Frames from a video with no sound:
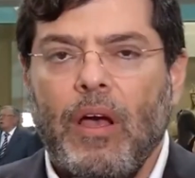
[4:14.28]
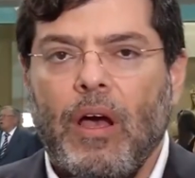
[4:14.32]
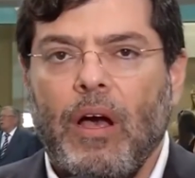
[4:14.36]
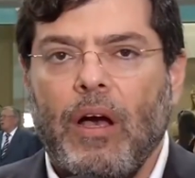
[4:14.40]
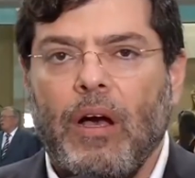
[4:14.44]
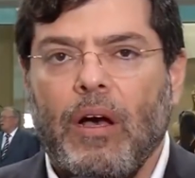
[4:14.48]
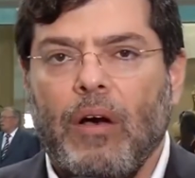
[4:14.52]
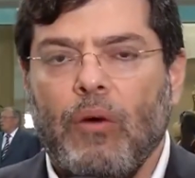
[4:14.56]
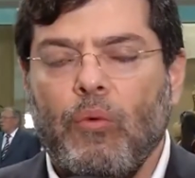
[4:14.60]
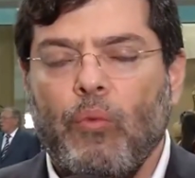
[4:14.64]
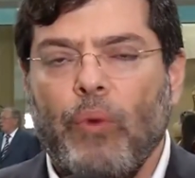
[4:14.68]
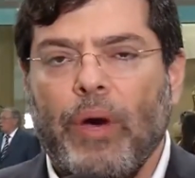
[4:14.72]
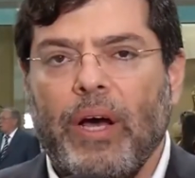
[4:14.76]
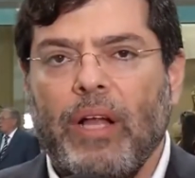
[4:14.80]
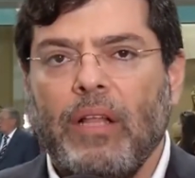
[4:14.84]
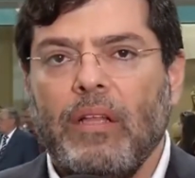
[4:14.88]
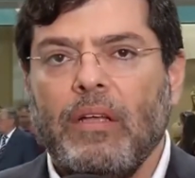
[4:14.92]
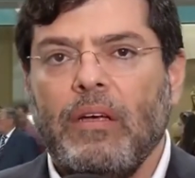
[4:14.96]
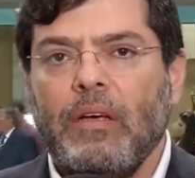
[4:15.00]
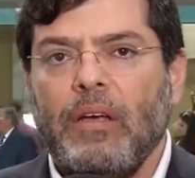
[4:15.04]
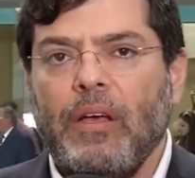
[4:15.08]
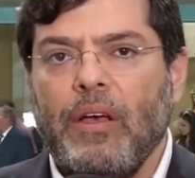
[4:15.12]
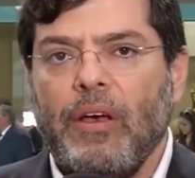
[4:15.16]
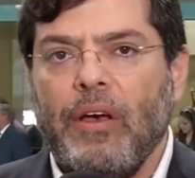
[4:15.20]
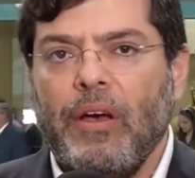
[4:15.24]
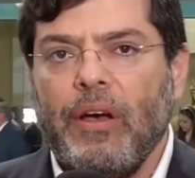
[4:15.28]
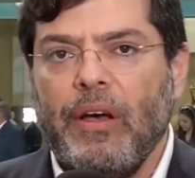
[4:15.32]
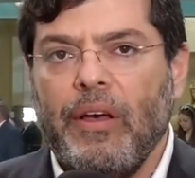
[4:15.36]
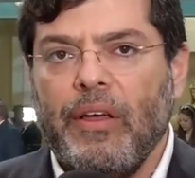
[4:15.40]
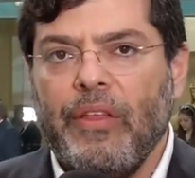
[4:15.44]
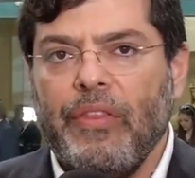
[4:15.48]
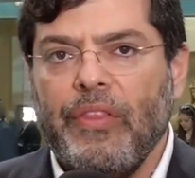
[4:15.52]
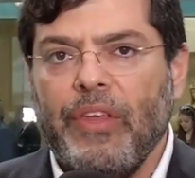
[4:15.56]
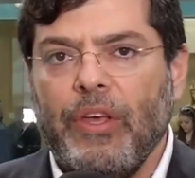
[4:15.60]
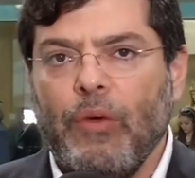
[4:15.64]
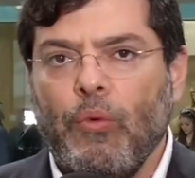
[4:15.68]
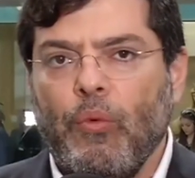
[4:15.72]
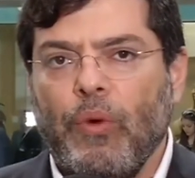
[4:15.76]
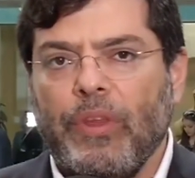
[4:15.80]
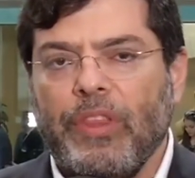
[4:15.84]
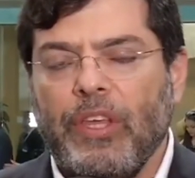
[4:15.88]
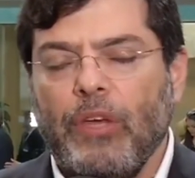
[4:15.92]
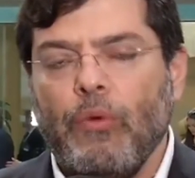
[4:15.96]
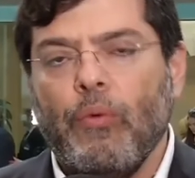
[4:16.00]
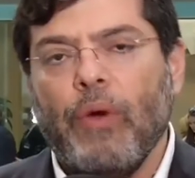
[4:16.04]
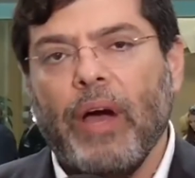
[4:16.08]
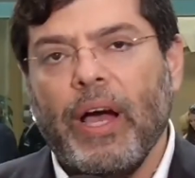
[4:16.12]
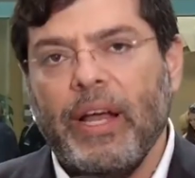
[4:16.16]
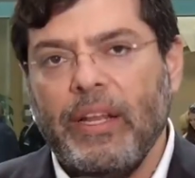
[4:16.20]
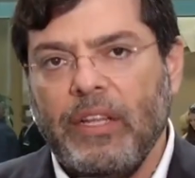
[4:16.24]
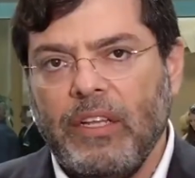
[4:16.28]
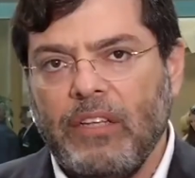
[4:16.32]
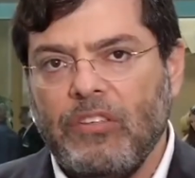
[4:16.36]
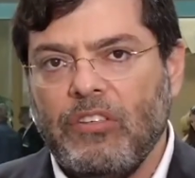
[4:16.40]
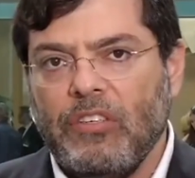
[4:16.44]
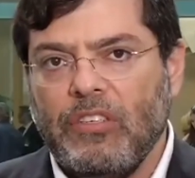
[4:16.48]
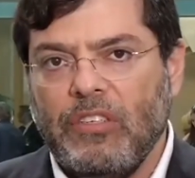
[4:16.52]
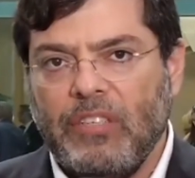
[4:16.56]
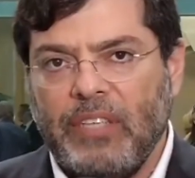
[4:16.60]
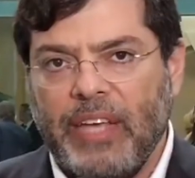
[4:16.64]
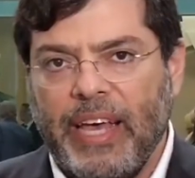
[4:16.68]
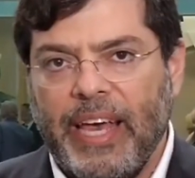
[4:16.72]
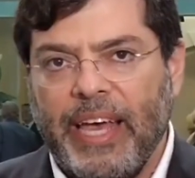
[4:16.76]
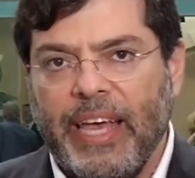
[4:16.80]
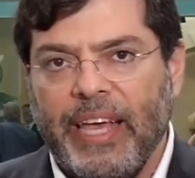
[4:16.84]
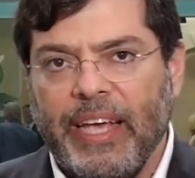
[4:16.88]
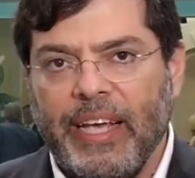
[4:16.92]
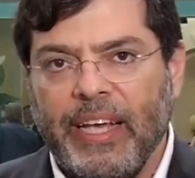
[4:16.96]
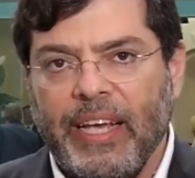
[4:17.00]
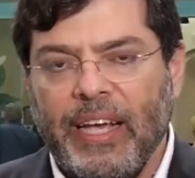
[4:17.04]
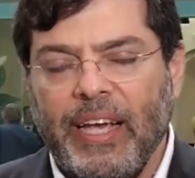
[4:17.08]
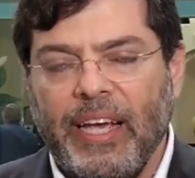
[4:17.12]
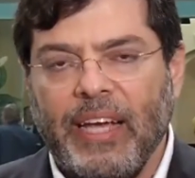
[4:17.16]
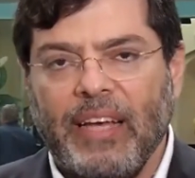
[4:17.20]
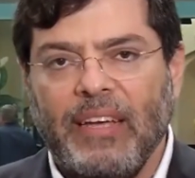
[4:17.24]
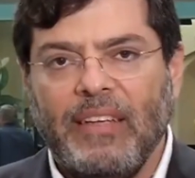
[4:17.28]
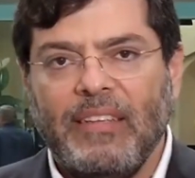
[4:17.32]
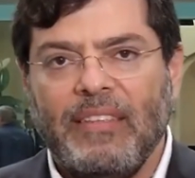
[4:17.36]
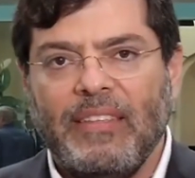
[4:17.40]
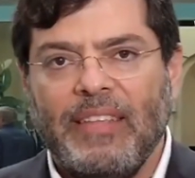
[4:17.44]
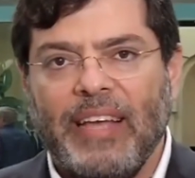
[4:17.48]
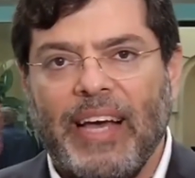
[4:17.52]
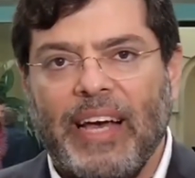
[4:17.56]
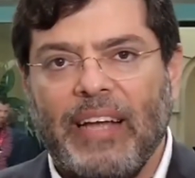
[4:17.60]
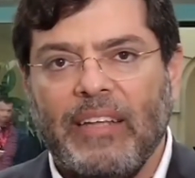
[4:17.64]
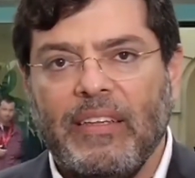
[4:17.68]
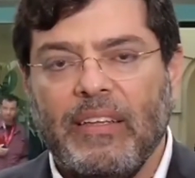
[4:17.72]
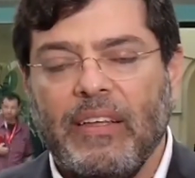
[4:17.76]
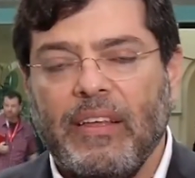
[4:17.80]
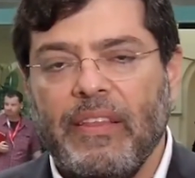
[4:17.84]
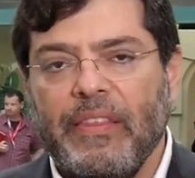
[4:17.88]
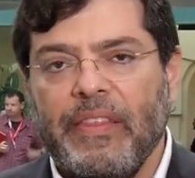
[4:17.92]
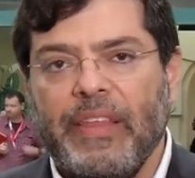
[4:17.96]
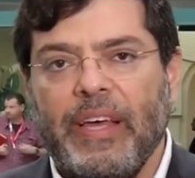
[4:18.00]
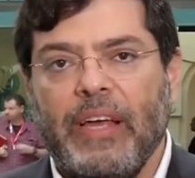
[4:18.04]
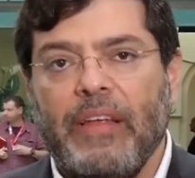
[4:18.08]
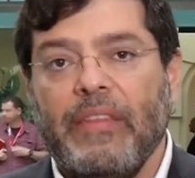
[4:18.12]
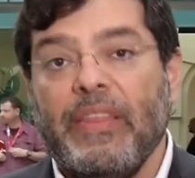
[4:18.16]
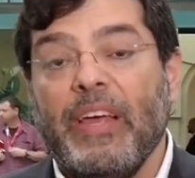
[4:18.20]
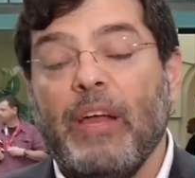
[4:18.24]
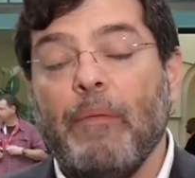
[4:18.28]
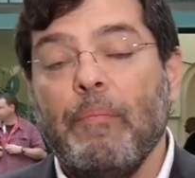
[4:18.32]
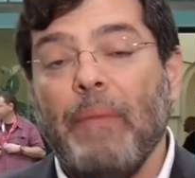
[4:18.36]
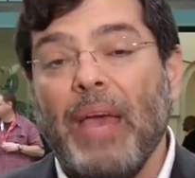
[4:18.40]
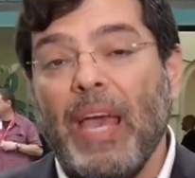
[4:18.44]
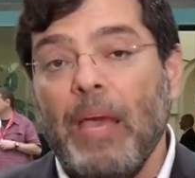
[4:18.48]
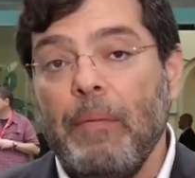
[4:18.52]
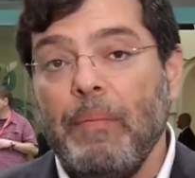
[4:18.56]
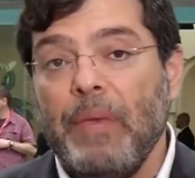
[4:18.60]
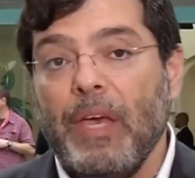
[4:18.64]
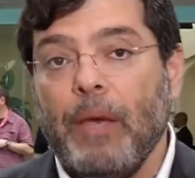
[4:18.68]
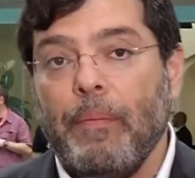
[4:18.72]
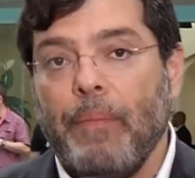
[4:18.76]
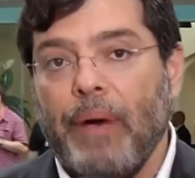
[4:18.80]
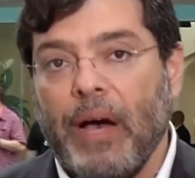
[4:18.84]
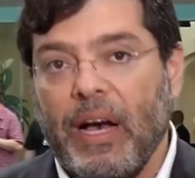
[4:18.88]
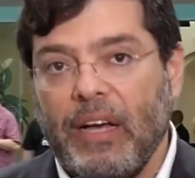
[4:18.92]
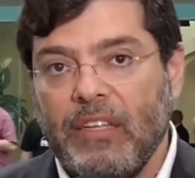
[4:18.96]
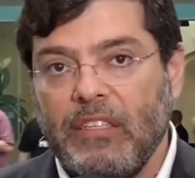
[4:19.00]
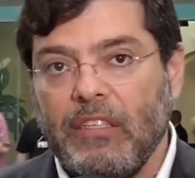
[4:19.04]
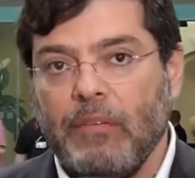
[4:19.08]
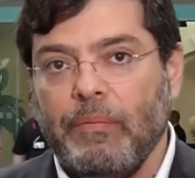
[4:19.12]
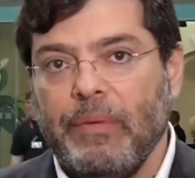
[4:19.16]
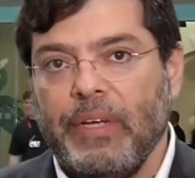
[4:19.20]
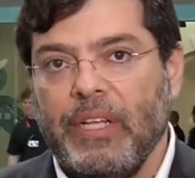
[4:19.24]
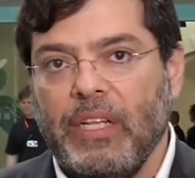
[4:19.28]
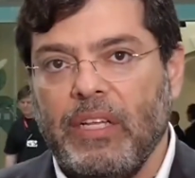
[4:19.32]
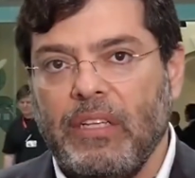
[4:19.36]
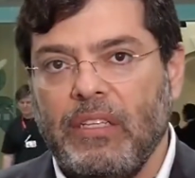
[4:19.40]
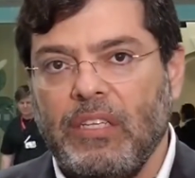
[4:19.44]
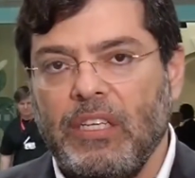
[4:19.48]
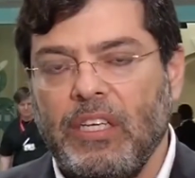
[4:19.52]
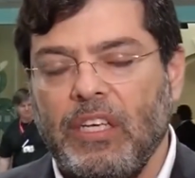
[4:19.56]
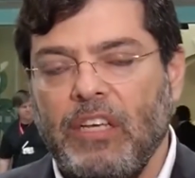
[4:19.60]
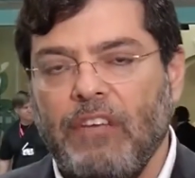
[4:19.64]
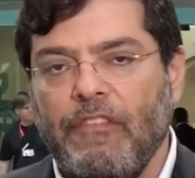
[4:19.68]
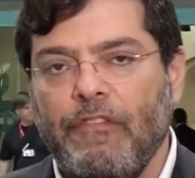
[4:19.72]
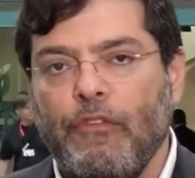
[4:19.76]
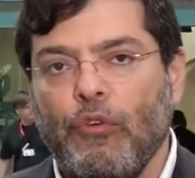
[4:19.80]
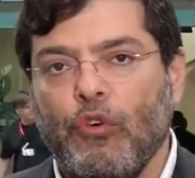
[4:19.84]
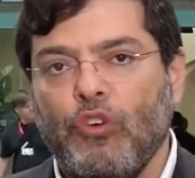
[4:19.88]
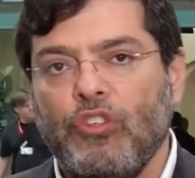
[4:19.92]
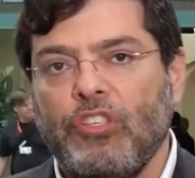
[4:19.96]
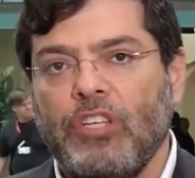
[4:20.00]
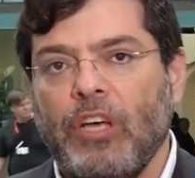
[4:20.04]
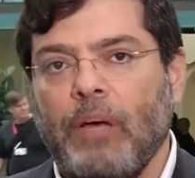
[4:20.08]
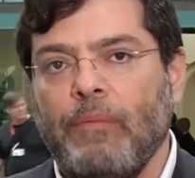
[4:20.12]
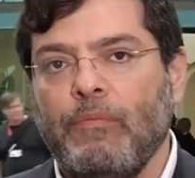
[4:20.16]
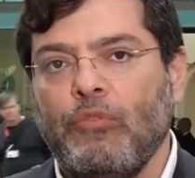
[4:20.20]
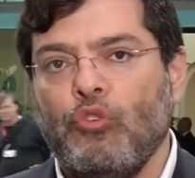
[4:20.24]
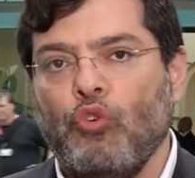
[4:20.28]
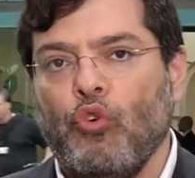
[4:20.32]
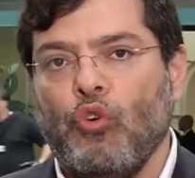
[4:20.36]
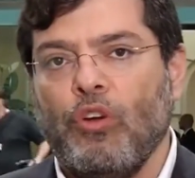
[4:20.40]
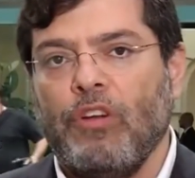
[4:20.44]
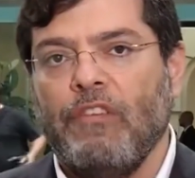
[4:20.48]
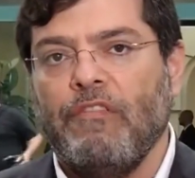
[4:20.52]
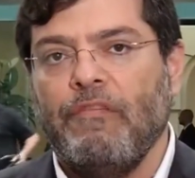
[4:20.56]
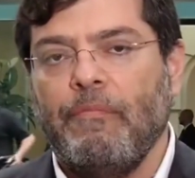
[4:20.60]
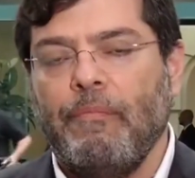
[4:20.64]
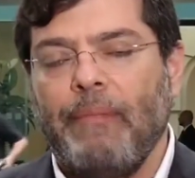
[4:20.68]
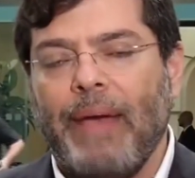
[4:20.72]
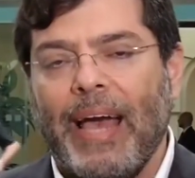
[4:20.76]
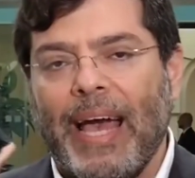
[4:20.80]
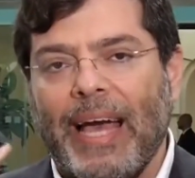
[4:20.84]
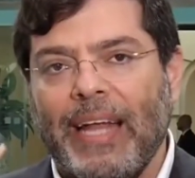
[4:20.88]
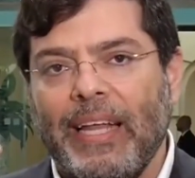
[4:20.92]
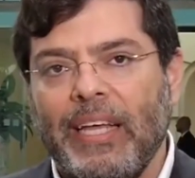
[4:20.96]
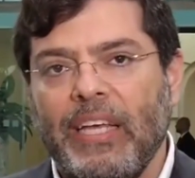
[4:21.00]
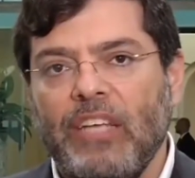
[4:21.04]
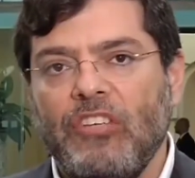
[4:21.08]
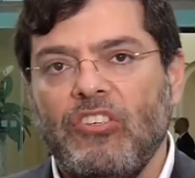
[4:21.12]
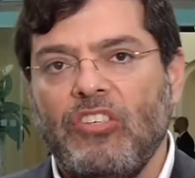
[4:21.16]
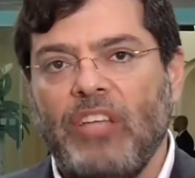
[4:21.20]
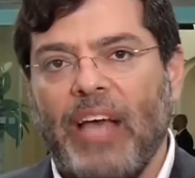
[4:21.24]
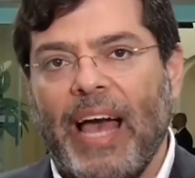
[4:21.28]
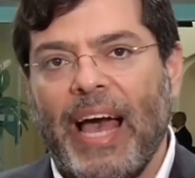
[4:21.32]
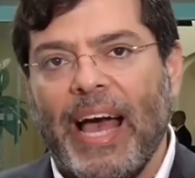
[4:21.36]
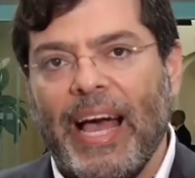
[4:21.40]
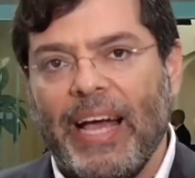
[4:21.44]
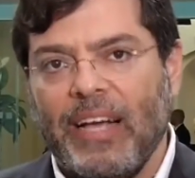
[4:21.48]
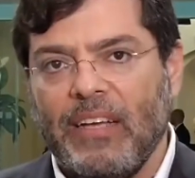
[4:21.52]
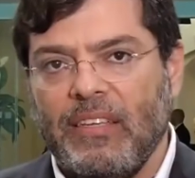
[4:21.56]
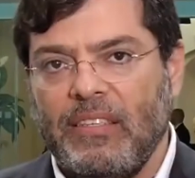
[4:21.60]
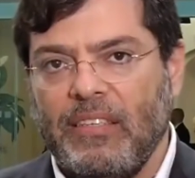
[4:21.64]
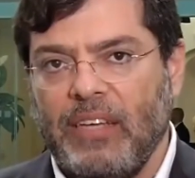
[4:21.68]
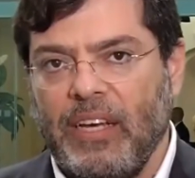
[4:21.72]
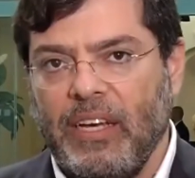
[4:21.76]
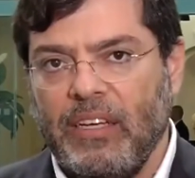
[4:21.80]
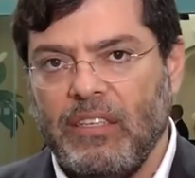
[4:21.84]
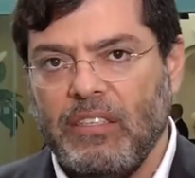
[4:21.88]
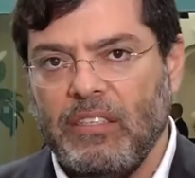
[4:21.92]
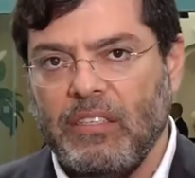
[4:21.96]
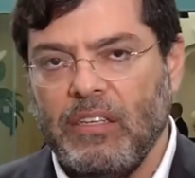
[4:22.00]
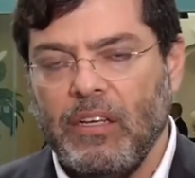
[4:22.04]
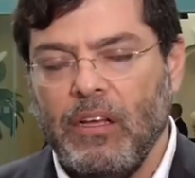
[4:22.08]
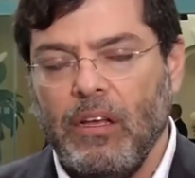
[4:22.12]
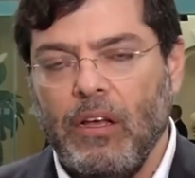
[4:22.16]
Uh, well, uh, the, what the Iranians are saying is that there, there may be a possibility for some sort of managed access